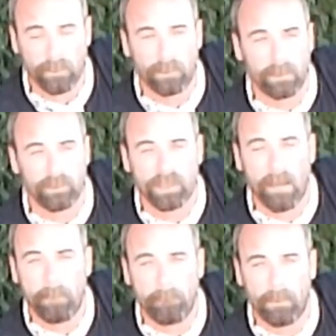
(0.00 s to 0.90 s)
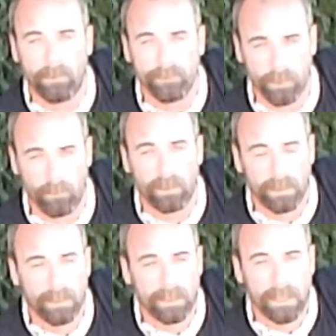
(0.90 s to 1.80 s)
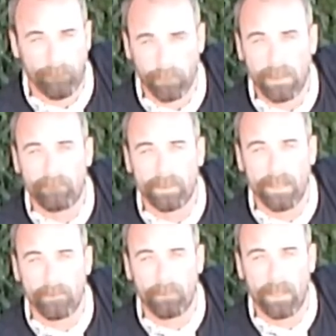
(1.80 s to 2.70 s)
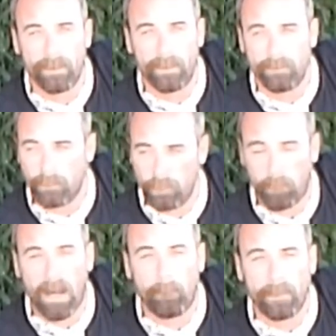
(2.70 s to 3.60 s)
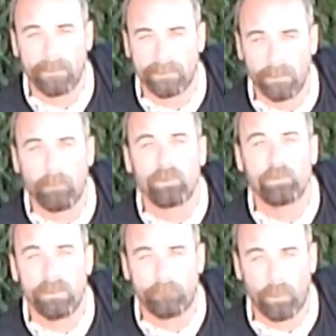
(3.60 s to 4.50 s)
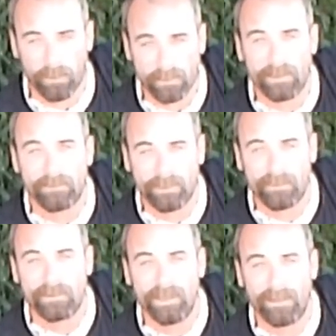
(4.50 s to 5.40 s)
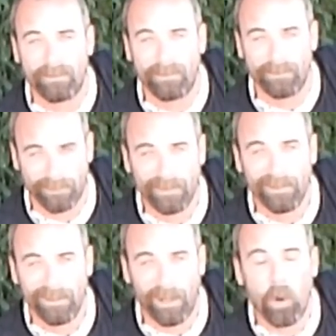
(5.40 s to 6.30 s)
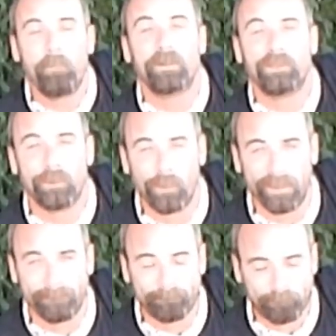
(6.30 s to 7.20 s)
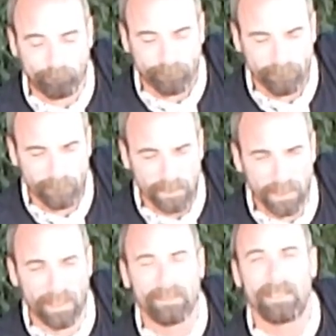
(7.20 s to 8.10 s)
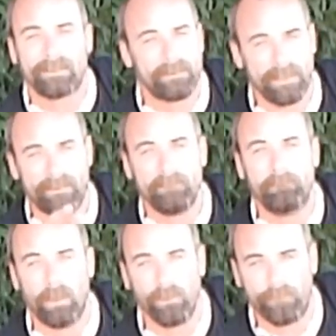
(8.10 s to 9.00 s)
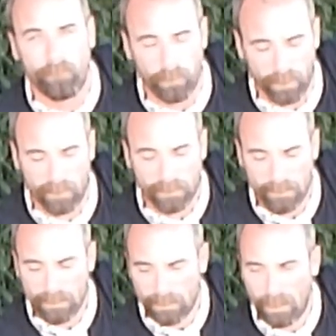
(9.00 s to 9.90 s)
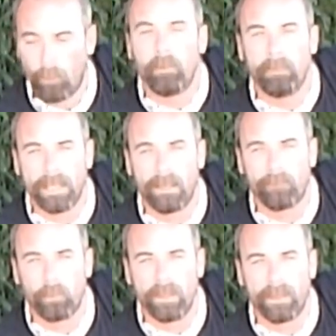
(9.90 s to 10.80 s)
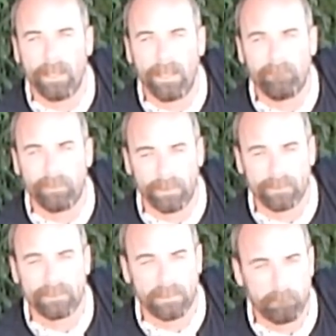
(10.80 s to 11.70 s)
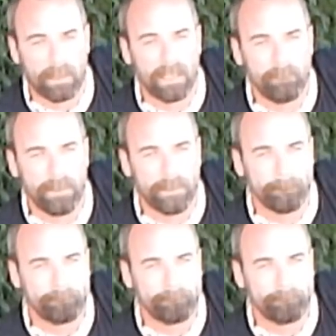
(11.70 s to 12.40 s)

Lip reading: or a shopping mall. So if you're ever down around there, you pop in, tell them Ole Swiftwater sent you down there, and I hope you enjoy it. And I'd like to thank them both for helping me out the way they have and sticking behind me